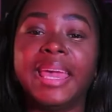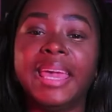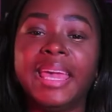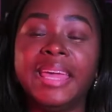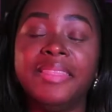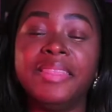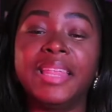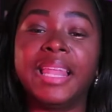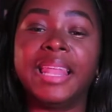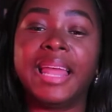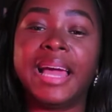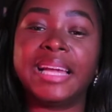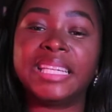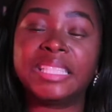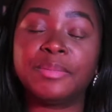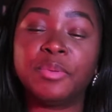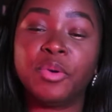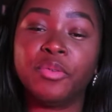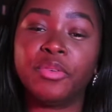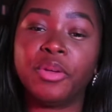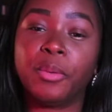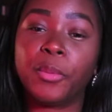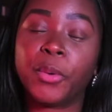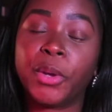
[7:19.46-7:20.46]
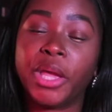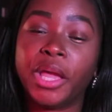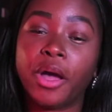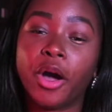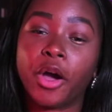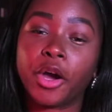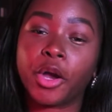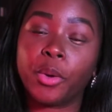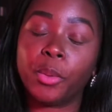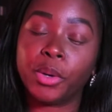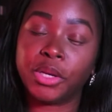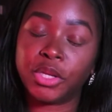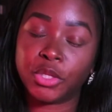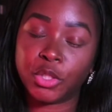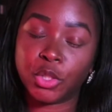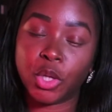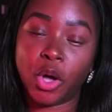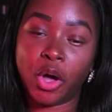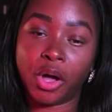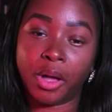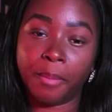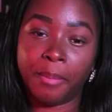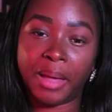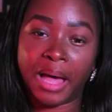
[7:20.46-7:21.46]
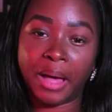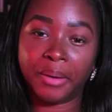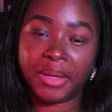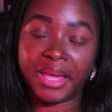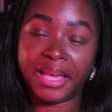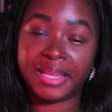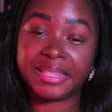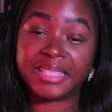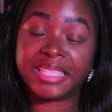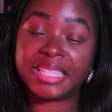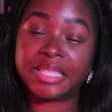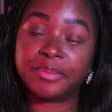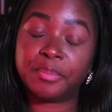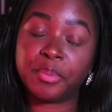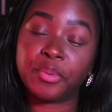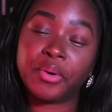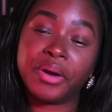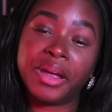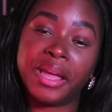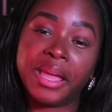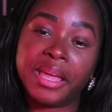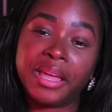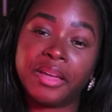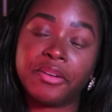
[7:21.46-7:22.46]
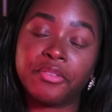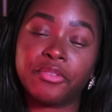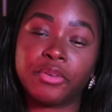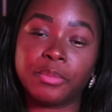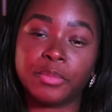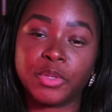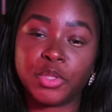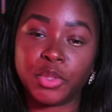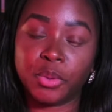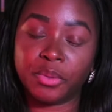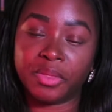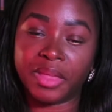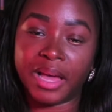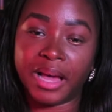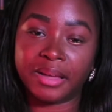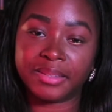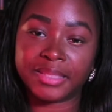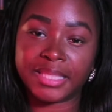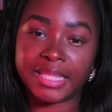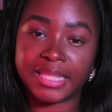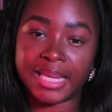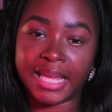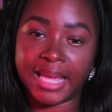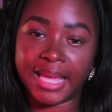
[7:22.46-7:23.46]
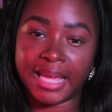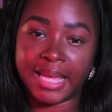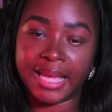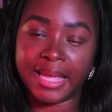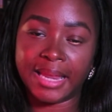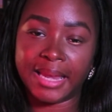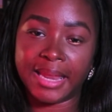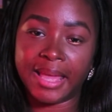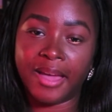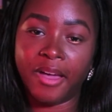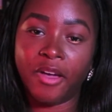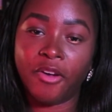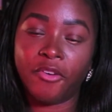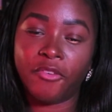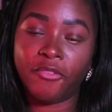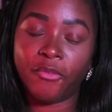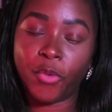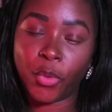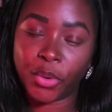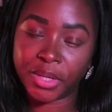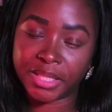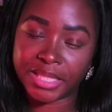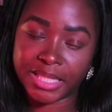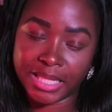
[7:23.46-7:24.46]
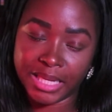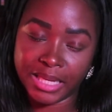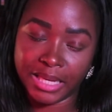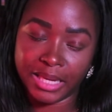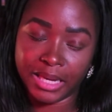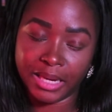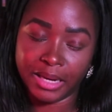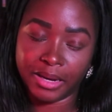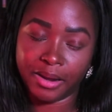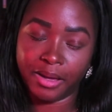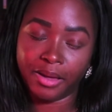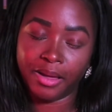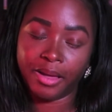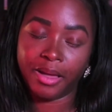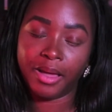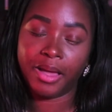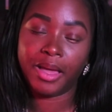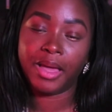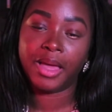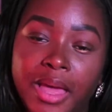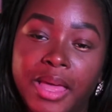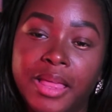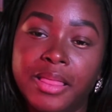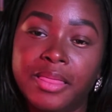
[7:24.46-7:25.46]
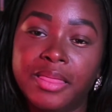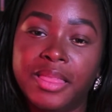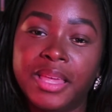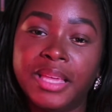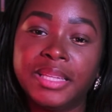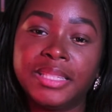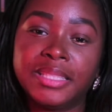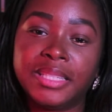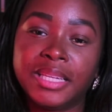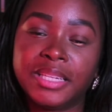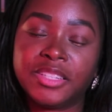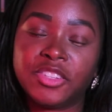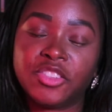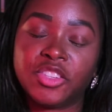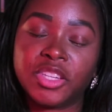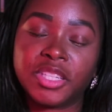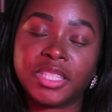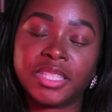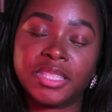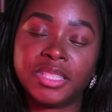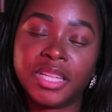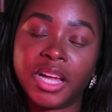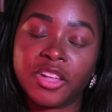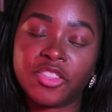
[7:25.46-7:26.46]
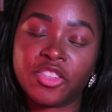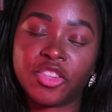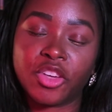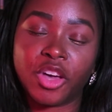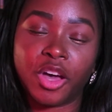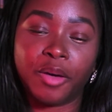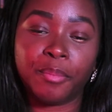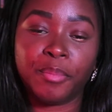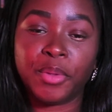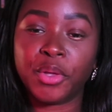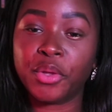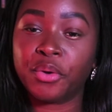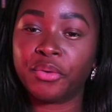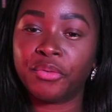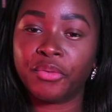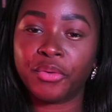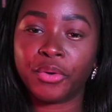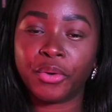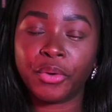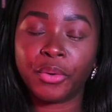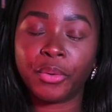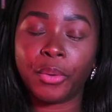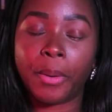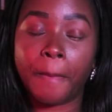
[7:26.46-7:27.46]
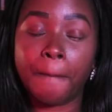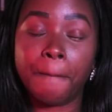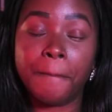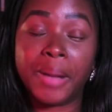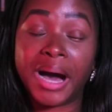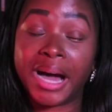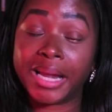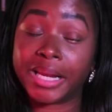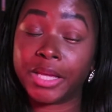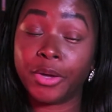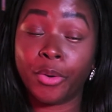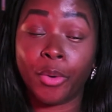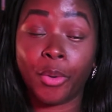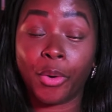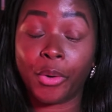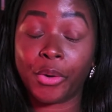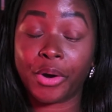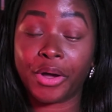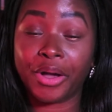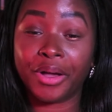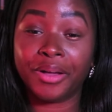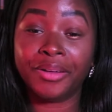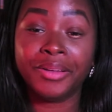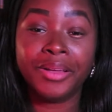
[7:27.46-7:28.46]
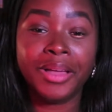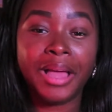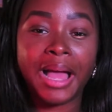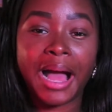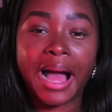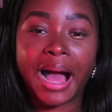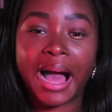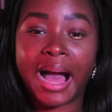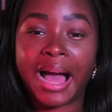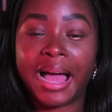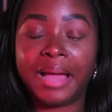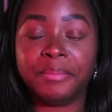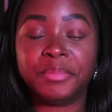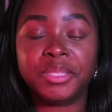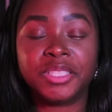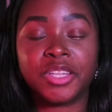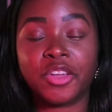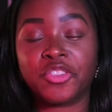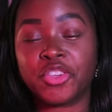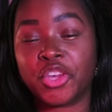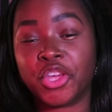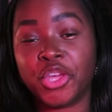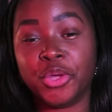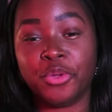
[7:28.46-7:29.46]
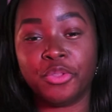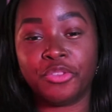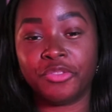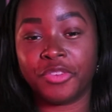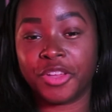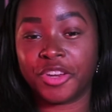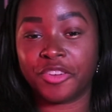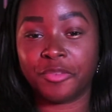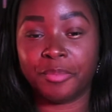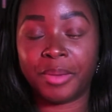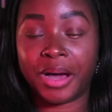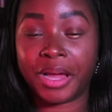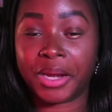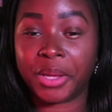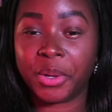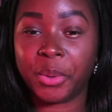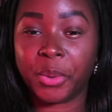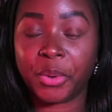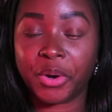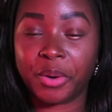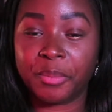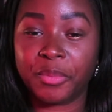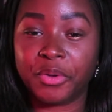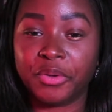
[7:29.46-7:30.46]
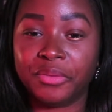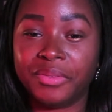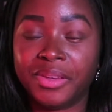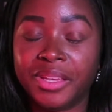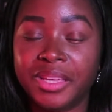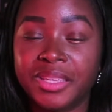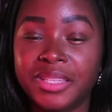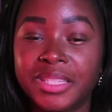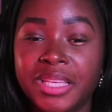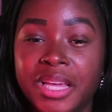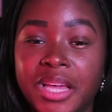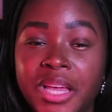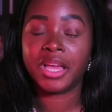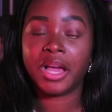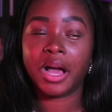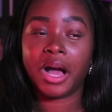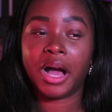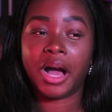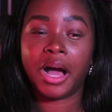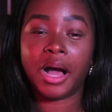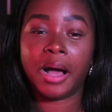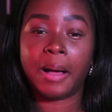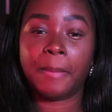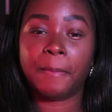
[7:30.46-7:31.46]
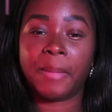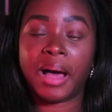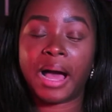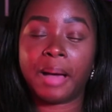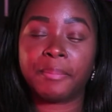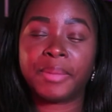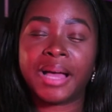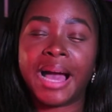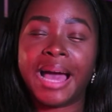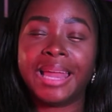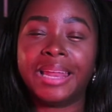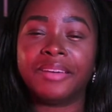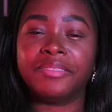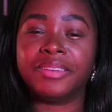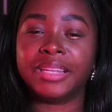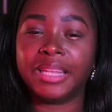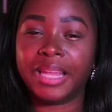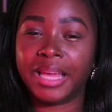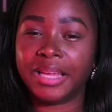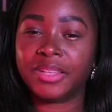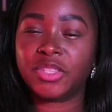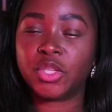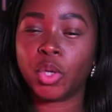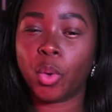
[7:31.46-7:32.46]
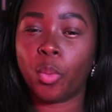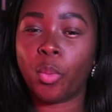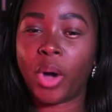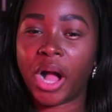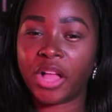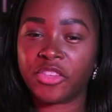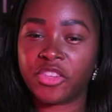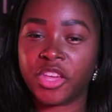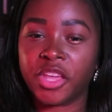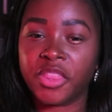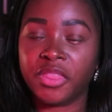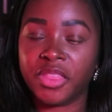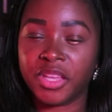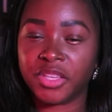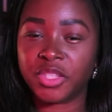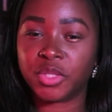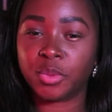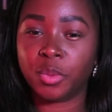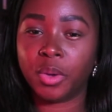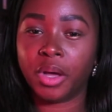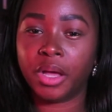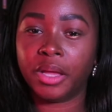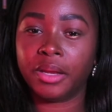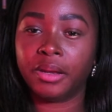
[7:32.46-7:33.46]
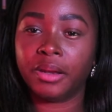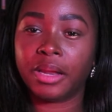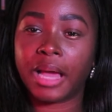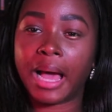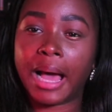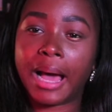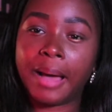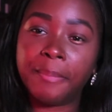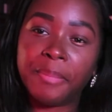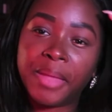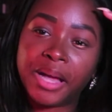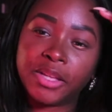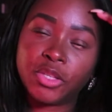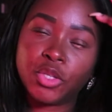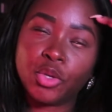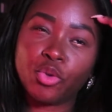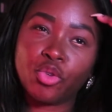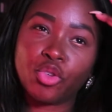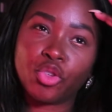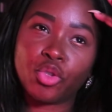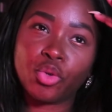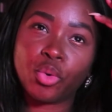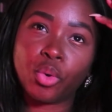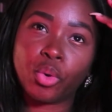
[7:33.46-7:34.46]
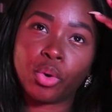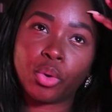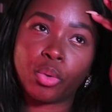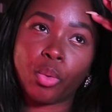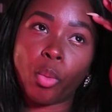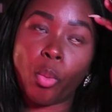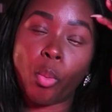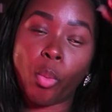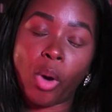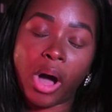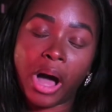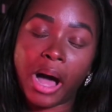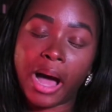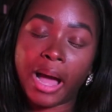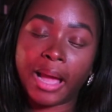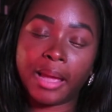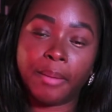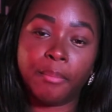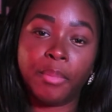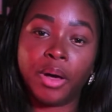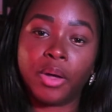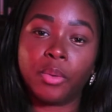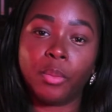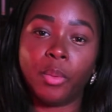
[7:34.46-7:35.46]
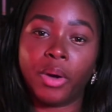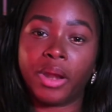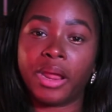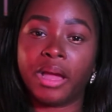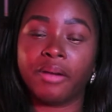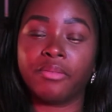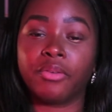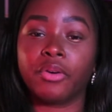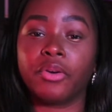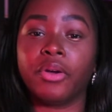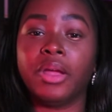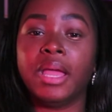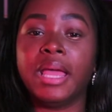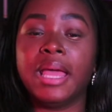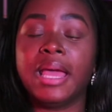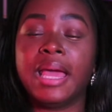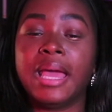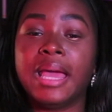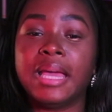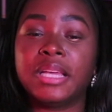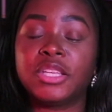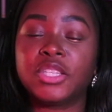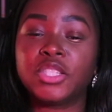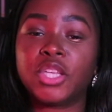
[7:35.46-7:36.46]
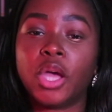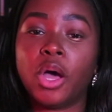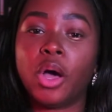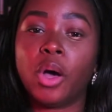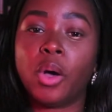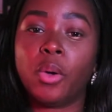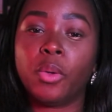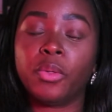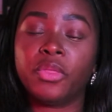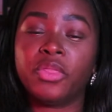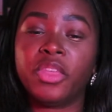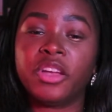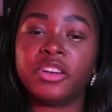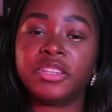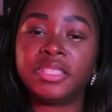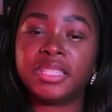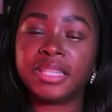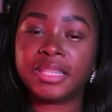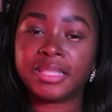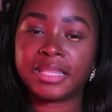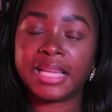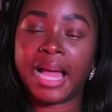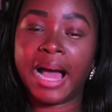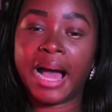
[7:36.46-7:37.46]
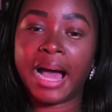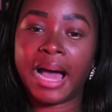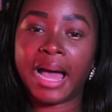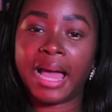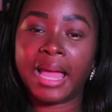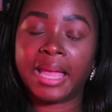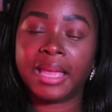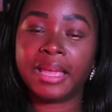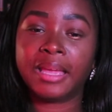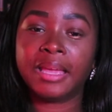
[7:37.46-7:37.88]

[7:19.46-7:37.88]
And the last movie we are going to talk about is Spring from 2014. This is just such a beautiful body horror. I'm such a huge fan of body horror movies. I'm kind of late to watching this one. I'm not too sure why, but whatever. So there's this guy